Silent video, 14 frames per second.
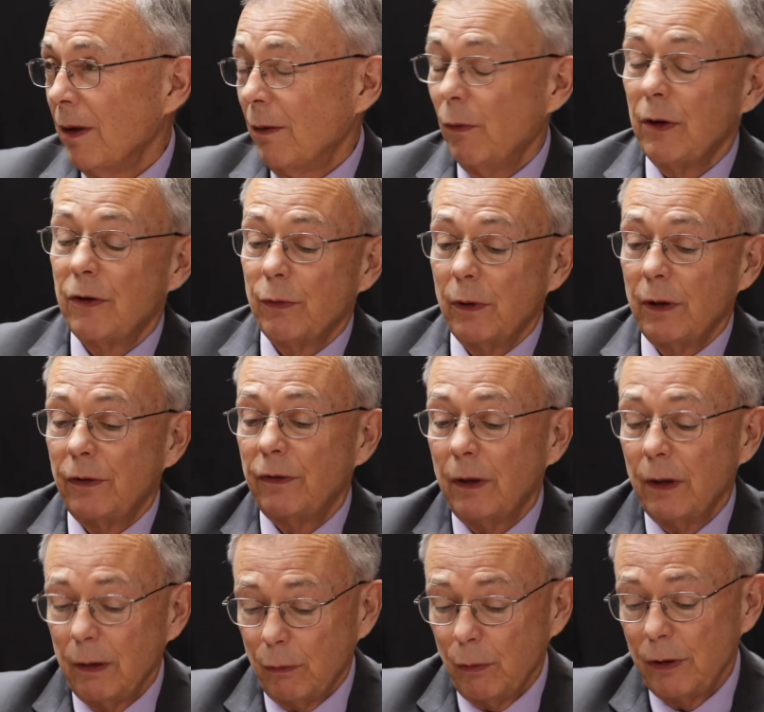which was
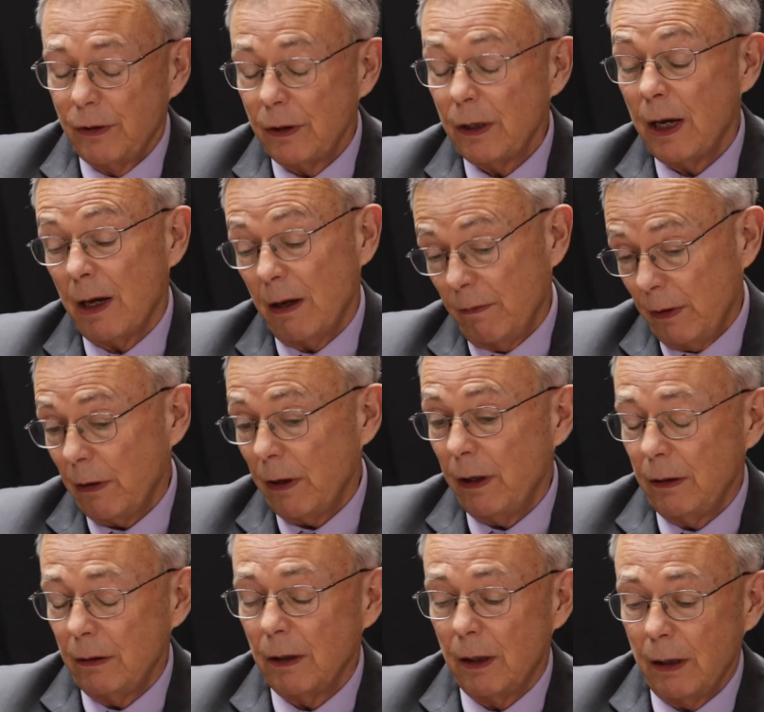
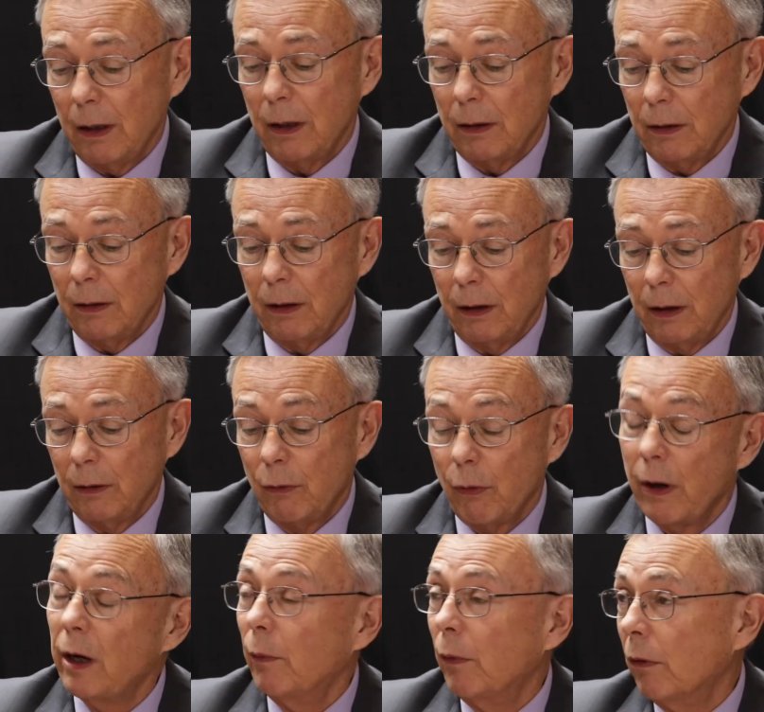very
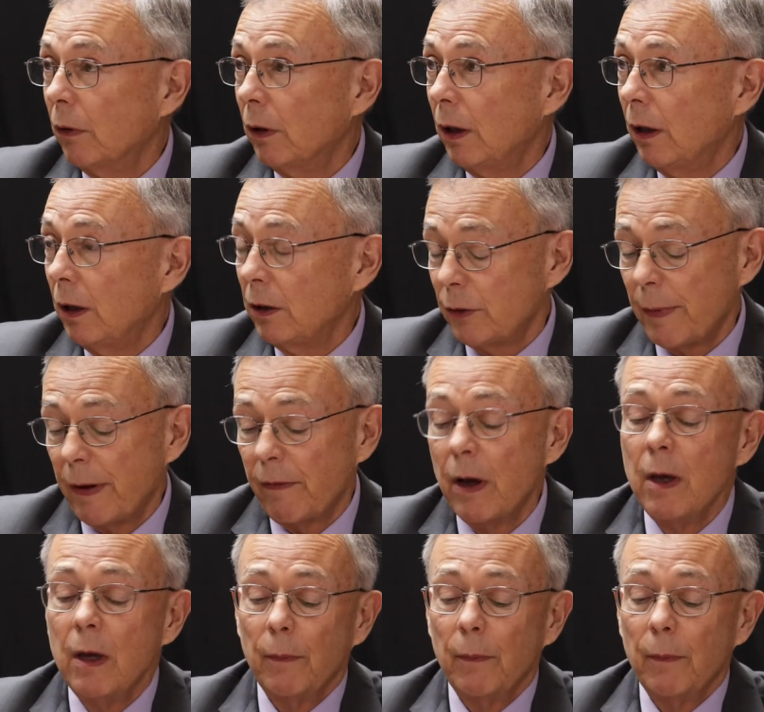incredible as a matter.